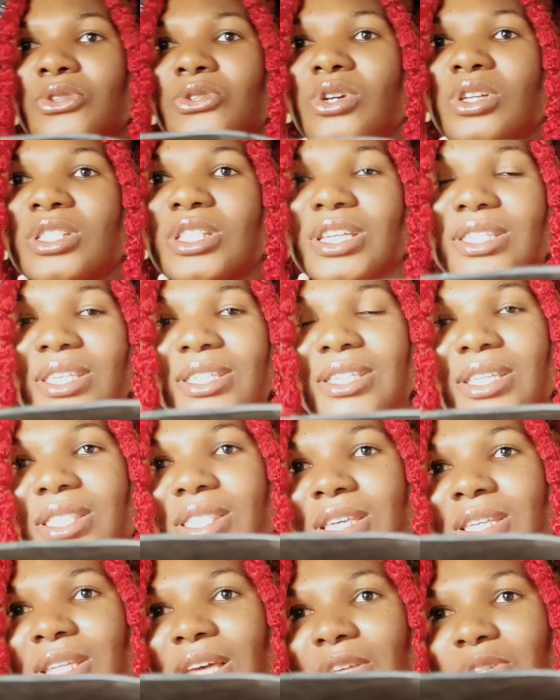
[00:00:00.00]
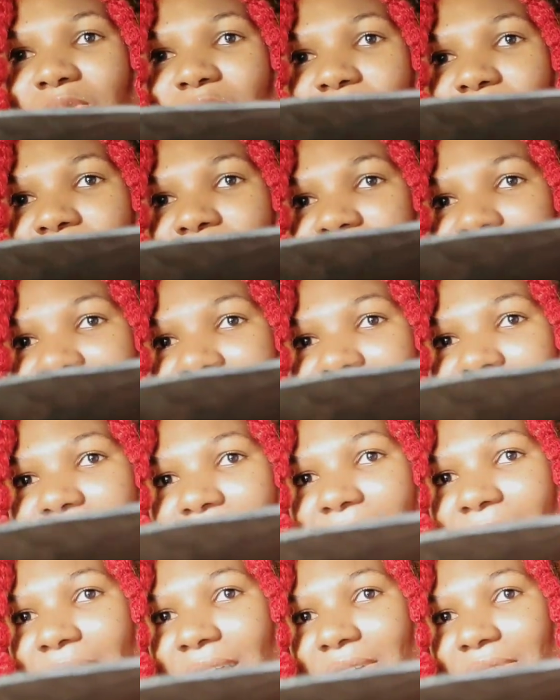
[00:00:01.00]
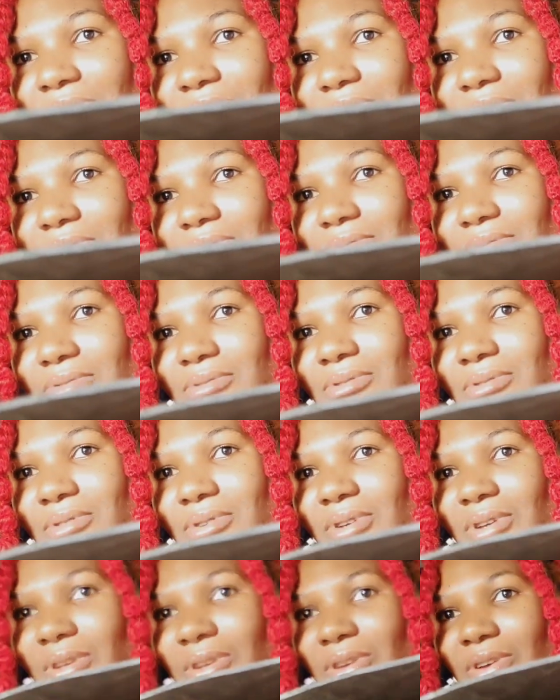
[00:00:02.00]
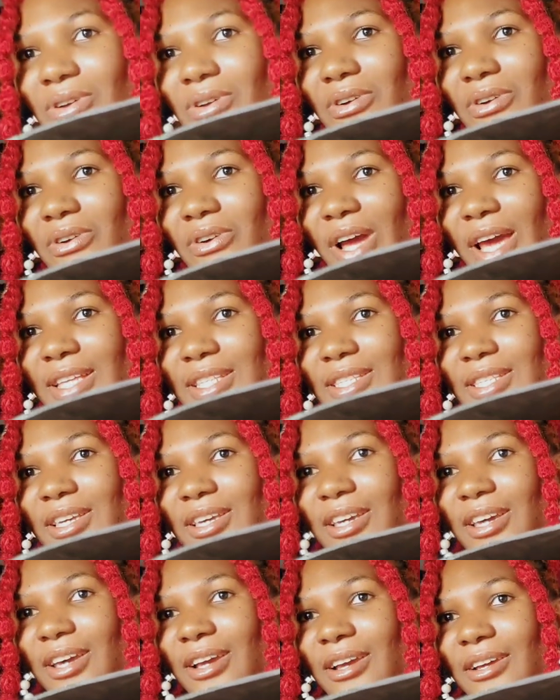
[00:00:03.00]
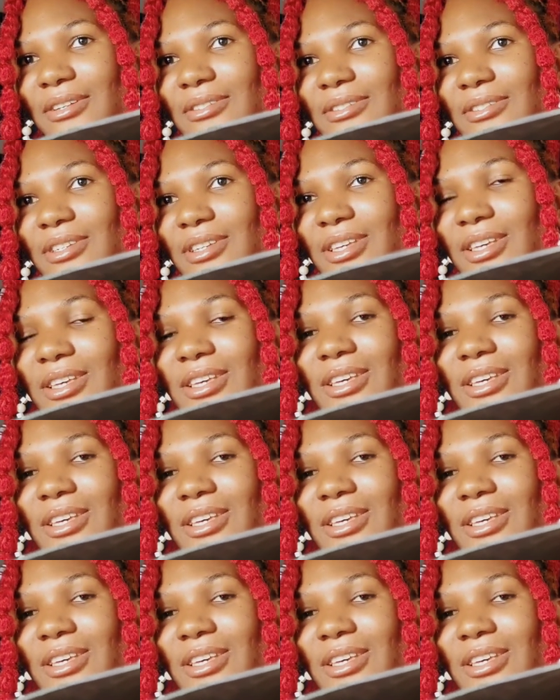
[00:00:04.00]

So this is the thinnest one I have right here.